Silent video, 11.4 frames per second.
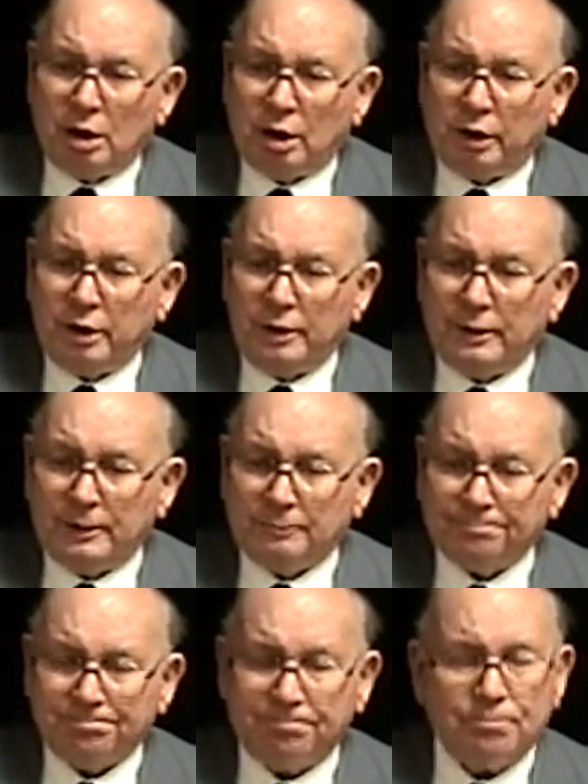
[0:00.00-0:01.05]
He
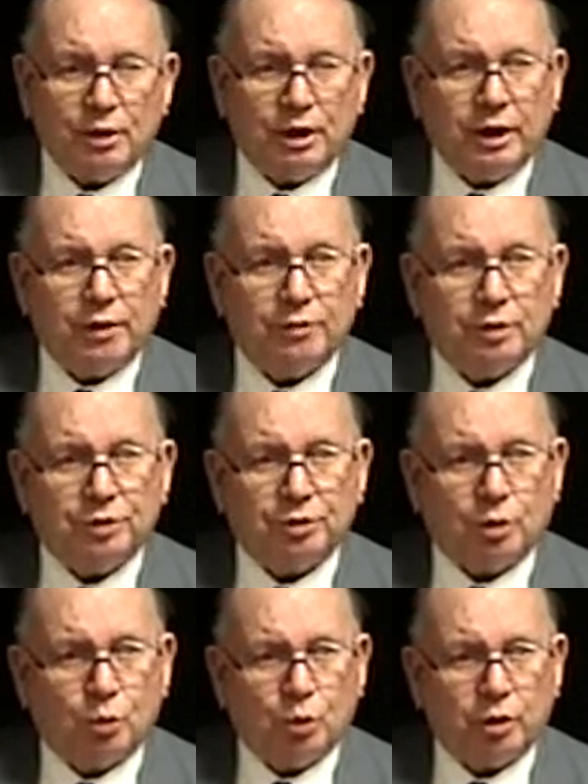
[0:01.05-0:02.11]
gave us a
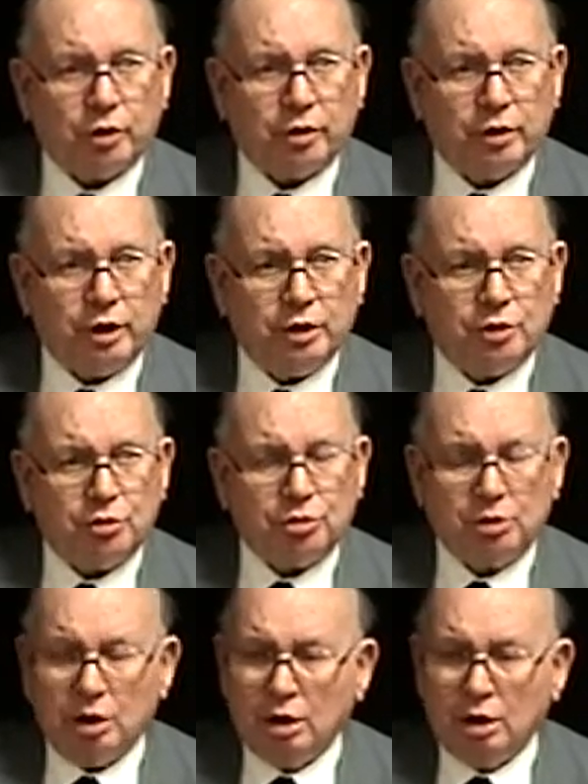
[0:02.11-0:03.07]
quarter each